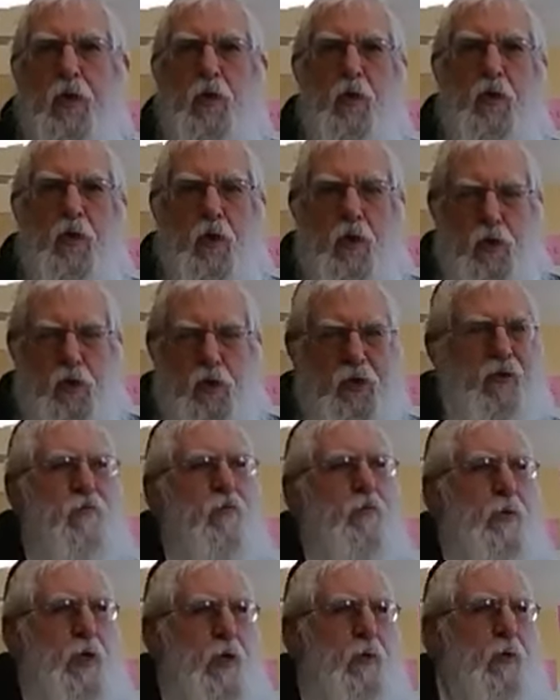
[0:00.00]
we'll also have
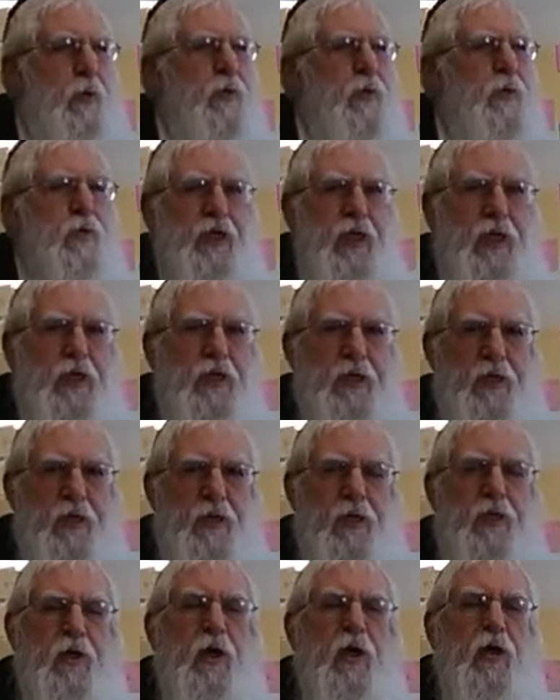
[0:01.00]
a better
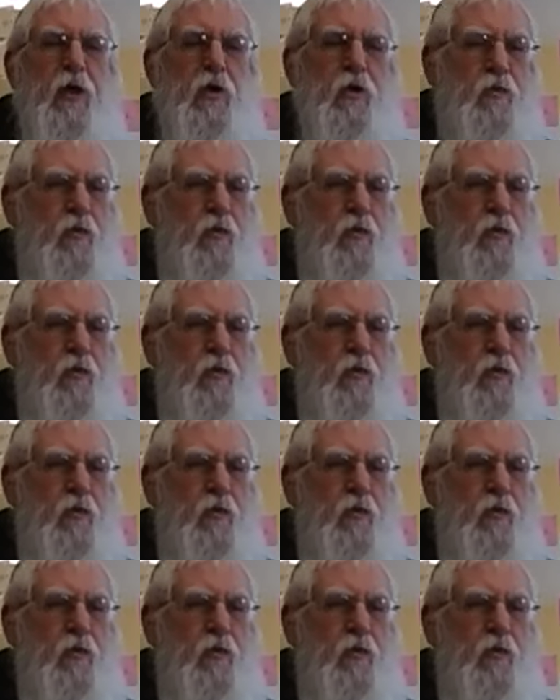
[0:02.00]
understanding